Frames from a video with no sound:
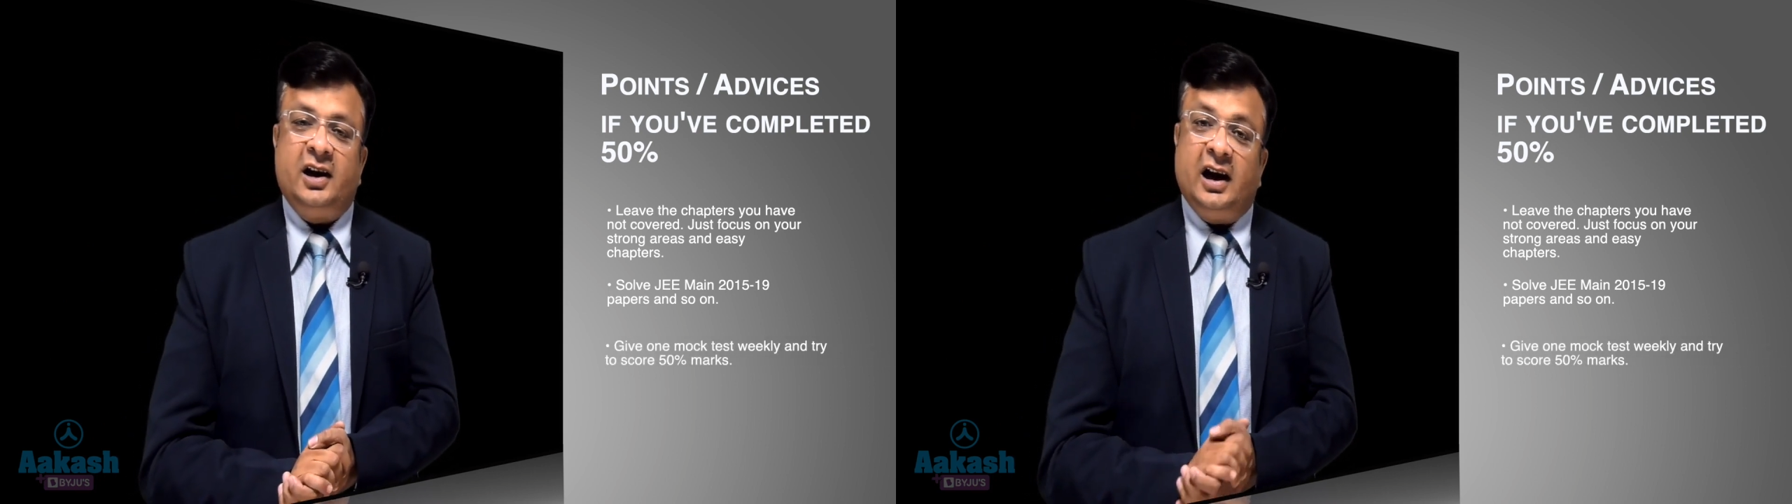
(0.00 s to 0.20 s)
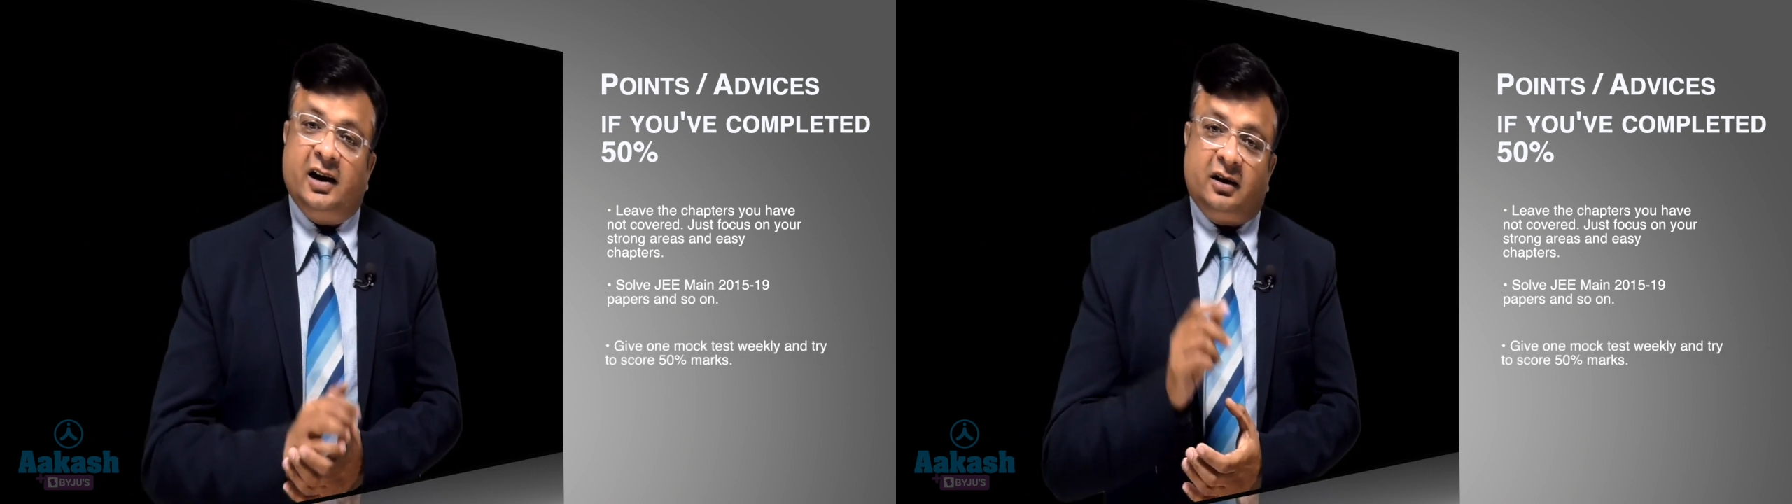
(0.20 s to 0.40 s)

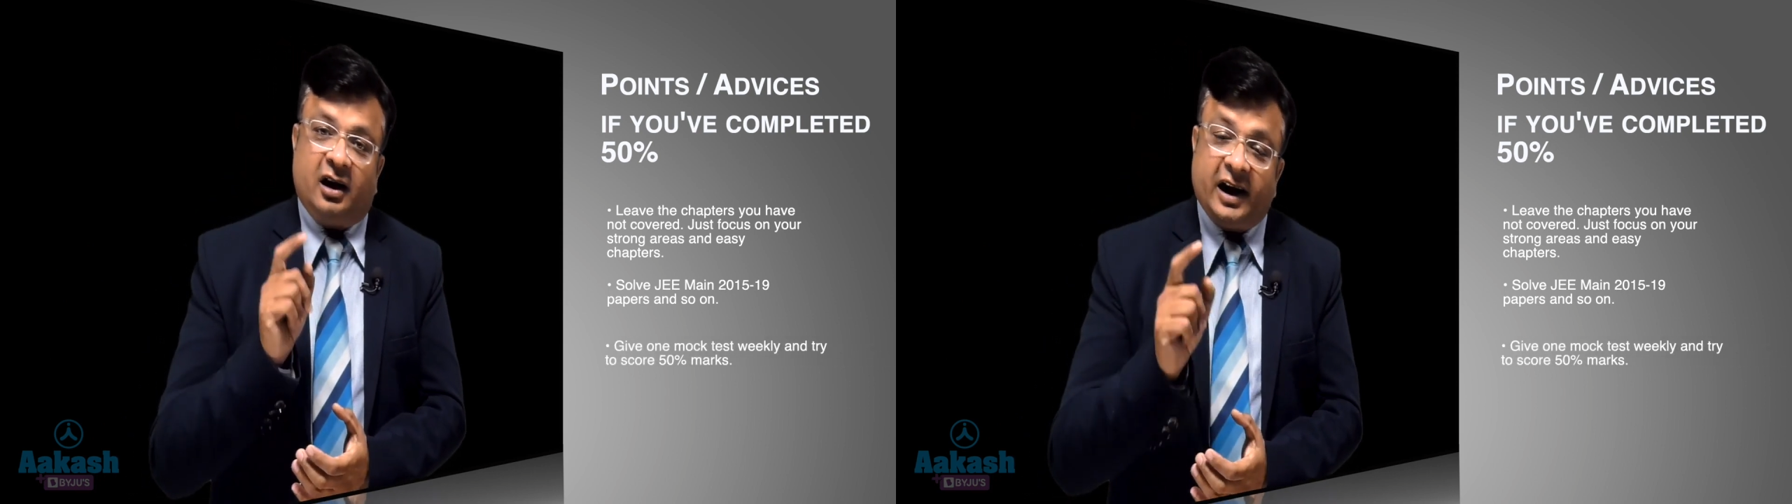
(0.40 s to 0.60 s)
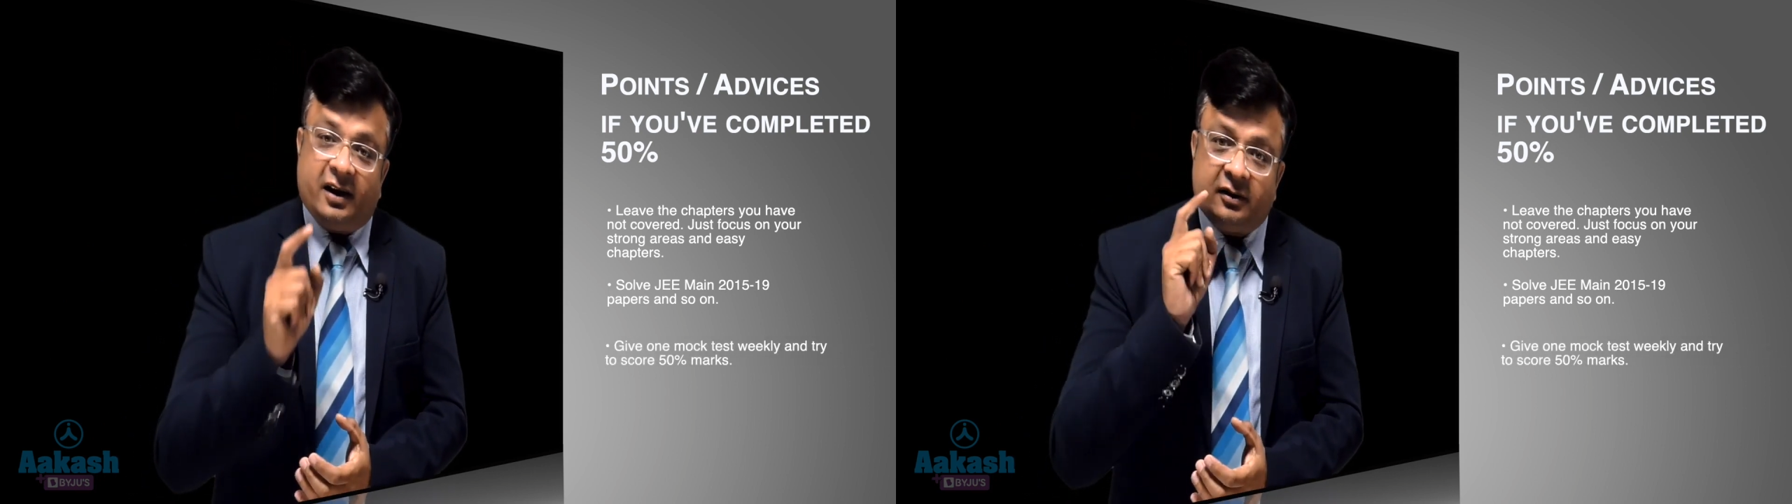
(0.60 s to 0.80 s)
And
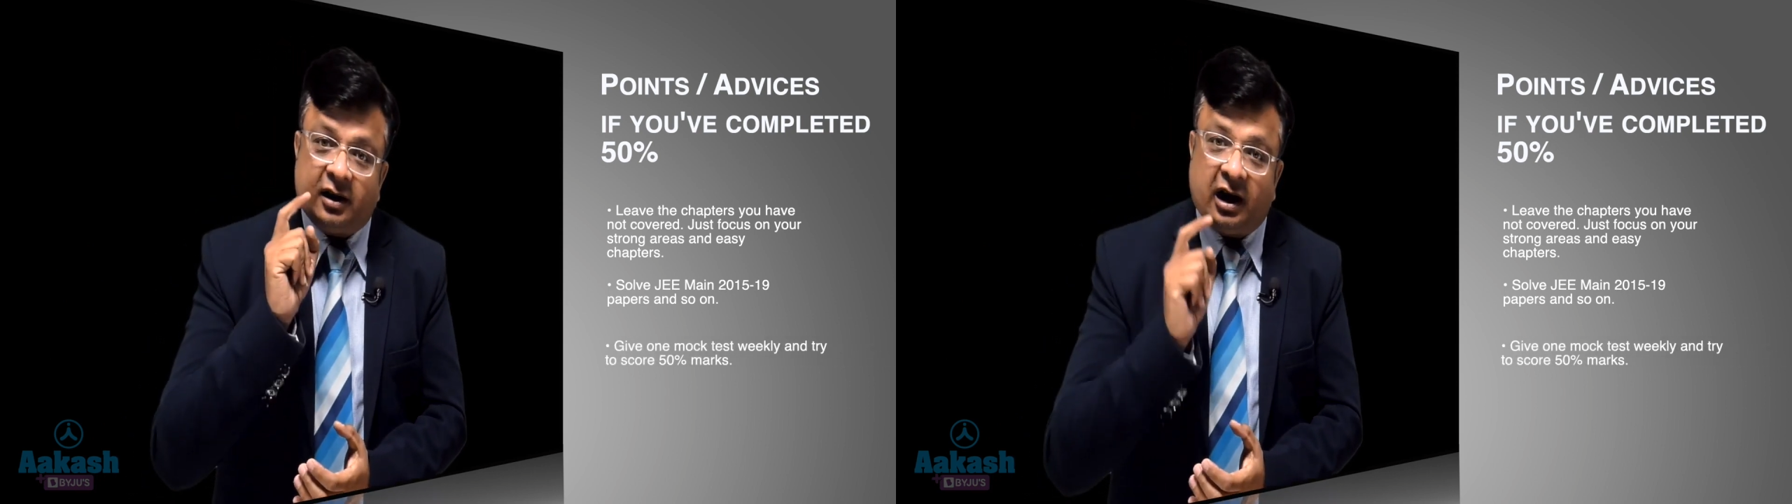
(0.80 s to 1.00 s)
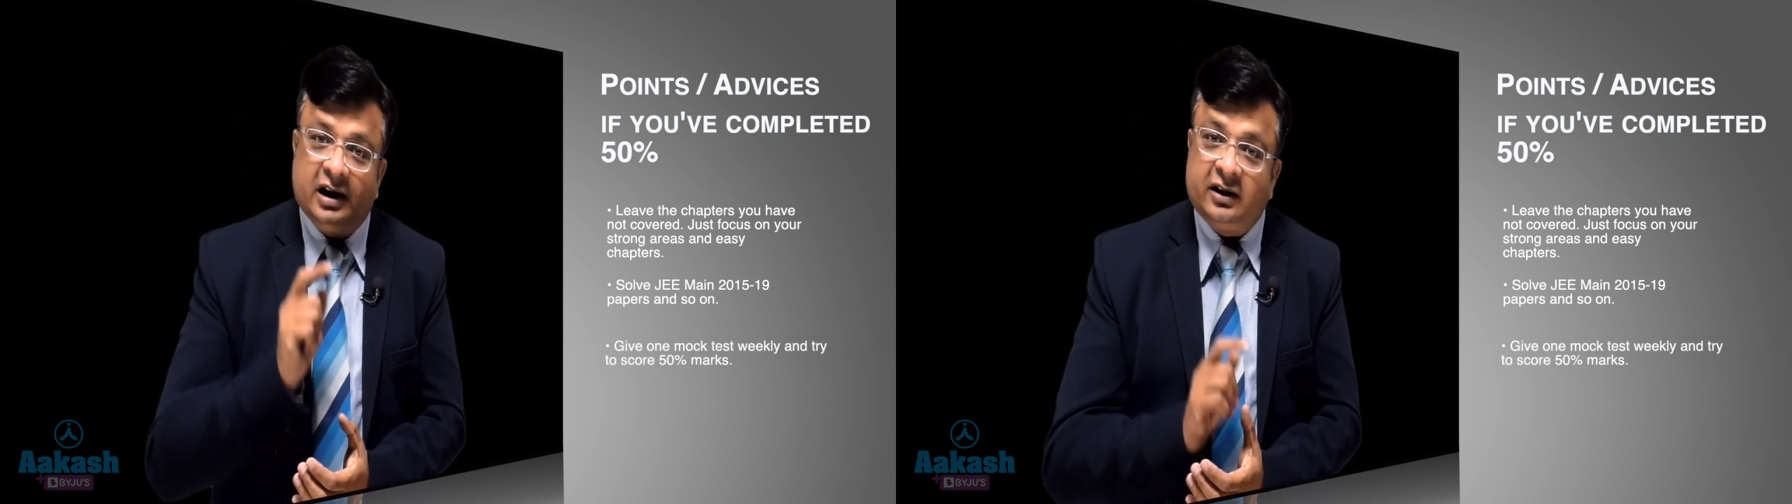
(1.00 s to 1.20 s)
again,
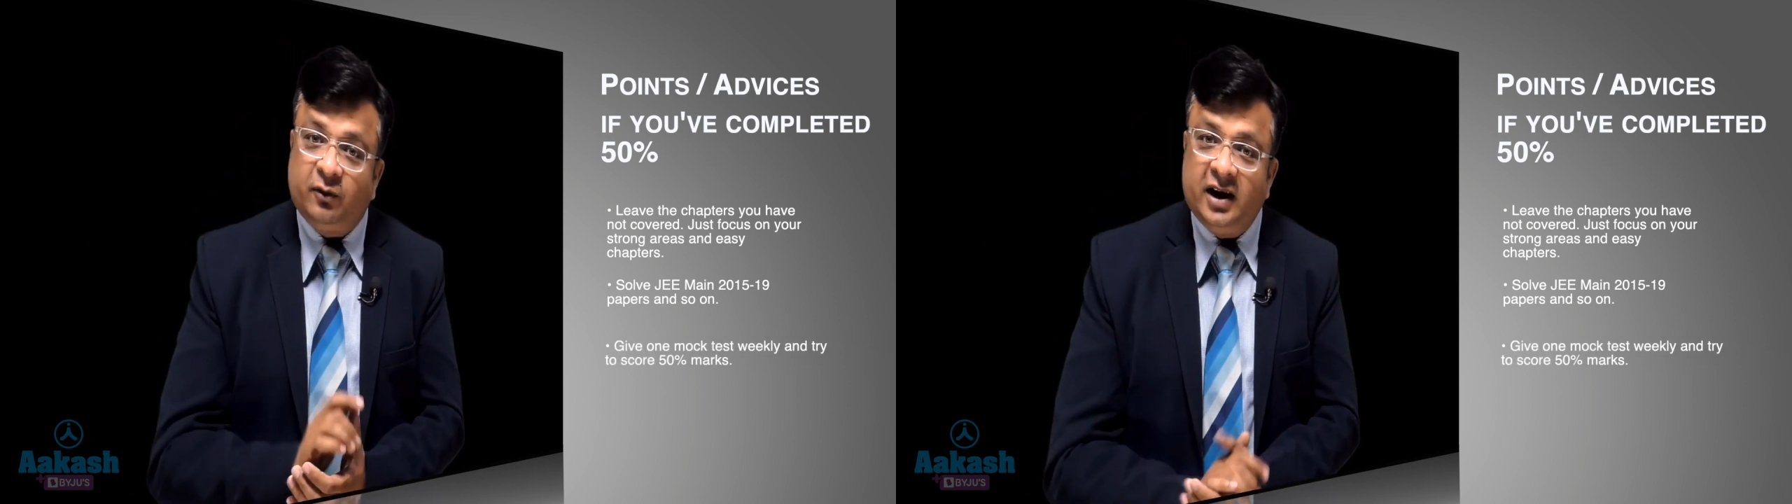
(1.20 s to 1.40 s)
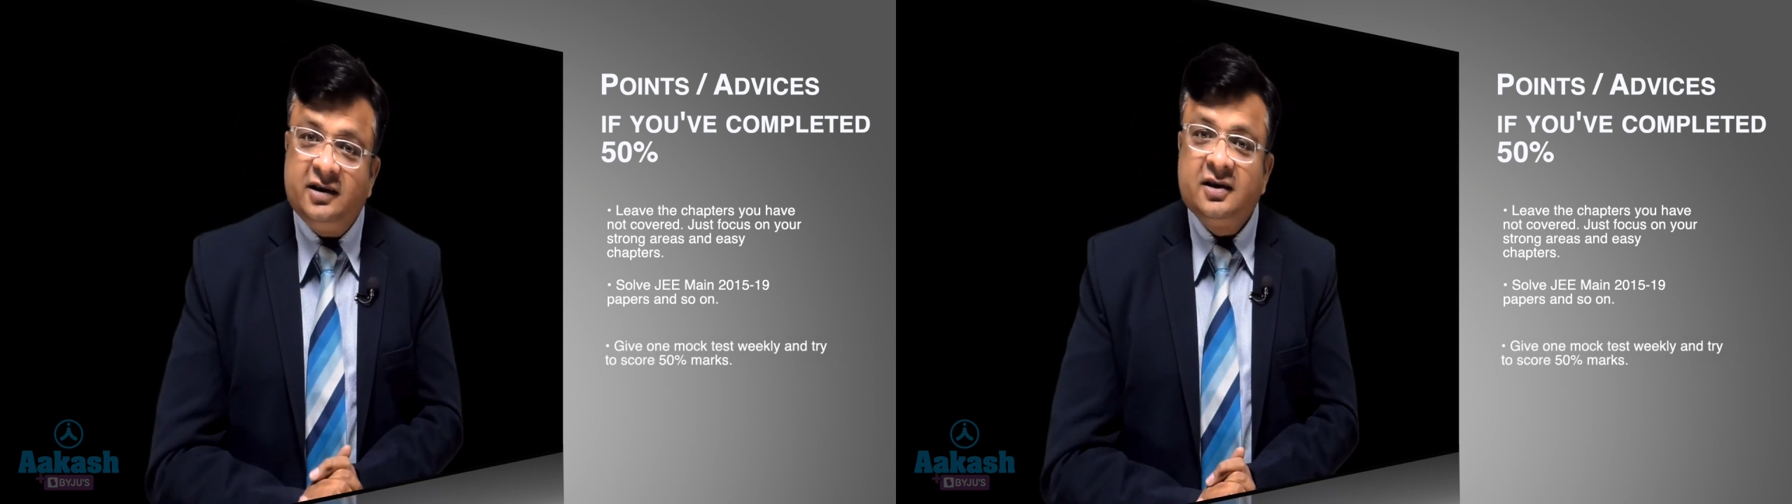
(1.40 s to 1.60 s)
I'll
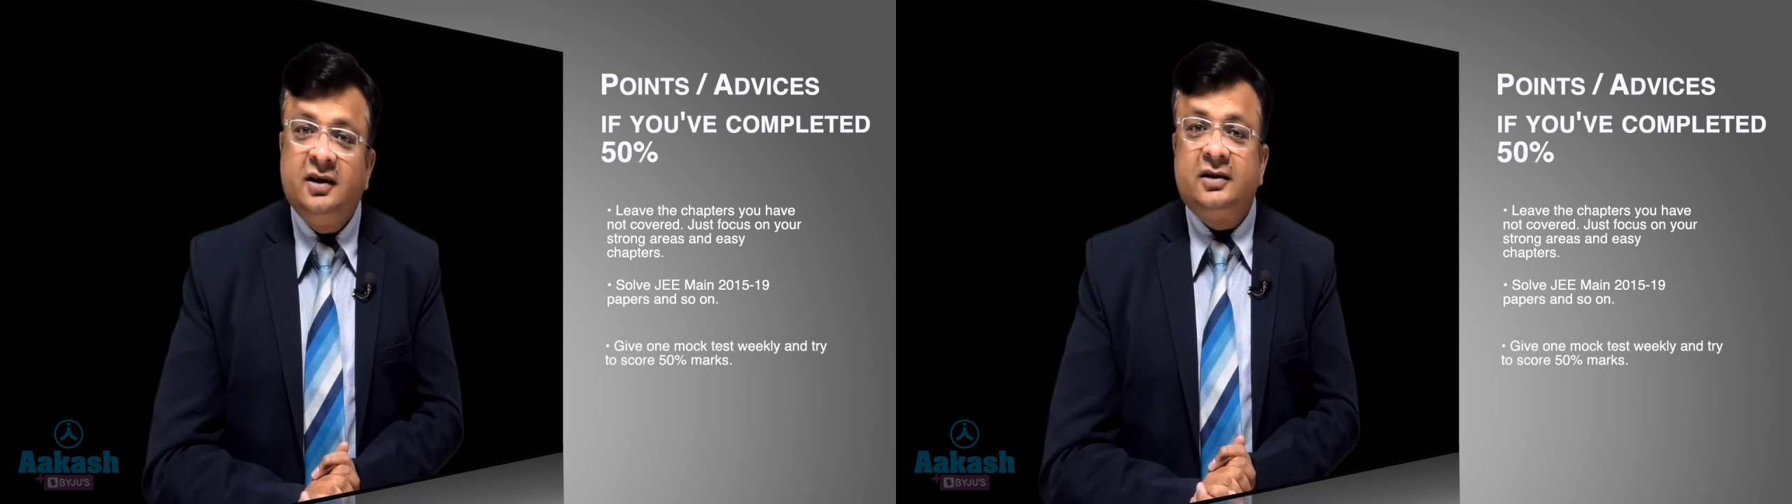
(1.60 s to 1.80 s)
advise